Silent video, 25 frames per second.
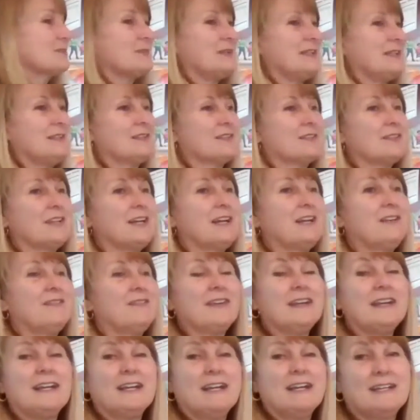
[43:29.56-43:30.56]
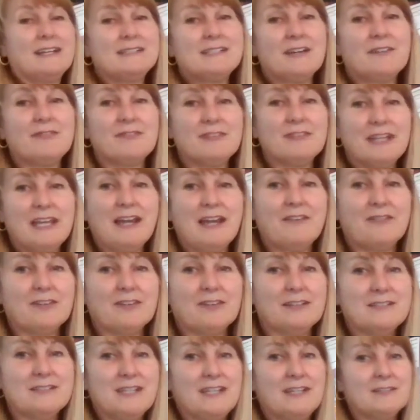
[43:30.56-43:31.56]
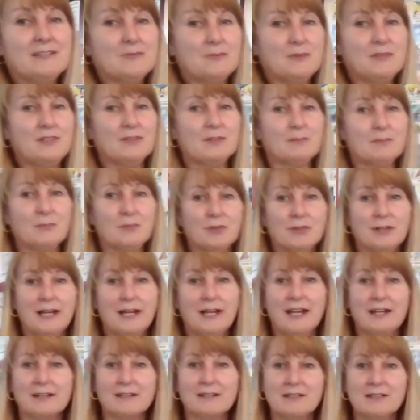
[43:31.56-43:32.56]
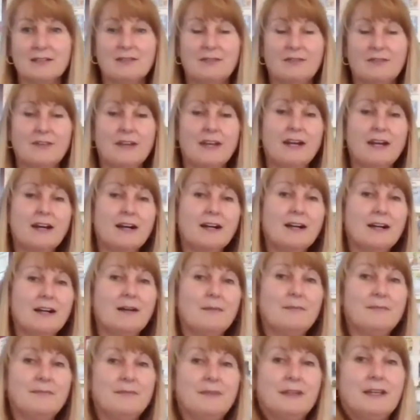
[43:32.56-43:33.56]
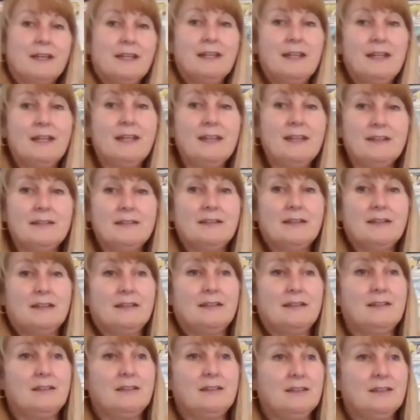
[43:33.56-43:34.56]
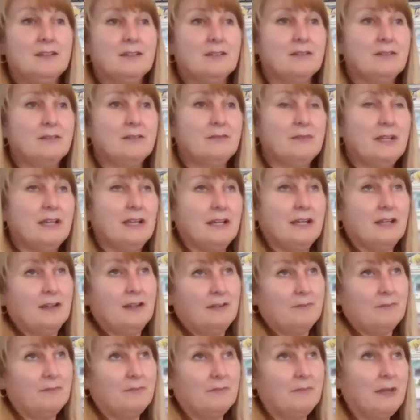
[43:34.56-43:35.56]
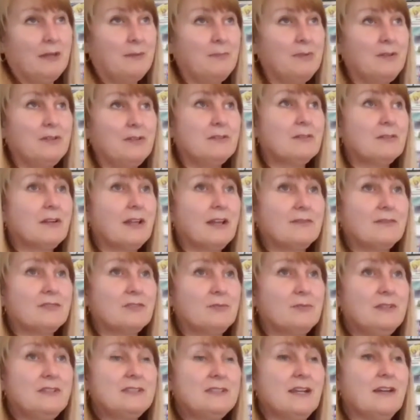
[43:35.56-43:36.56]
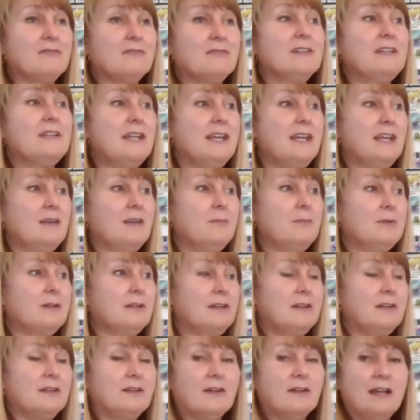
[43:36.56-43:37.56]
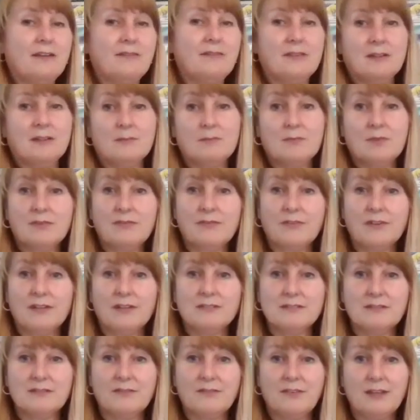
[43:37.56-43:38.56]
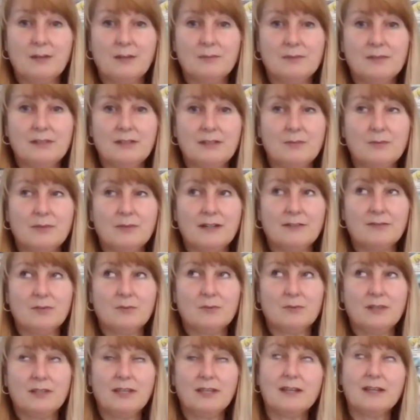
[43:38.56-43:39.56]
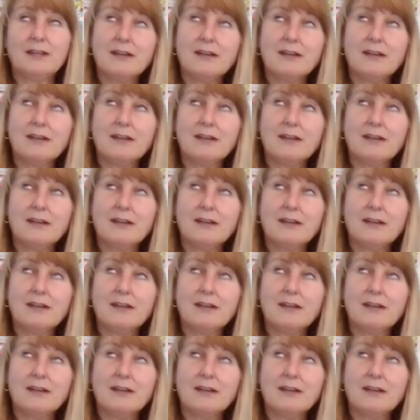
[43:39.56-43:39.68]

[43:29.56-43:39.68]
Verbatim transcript: sweet in your life and definitely have it on days when you're more active um, and, and you know maybe you don't have sweets every day but you know having them with friends and family whenever we can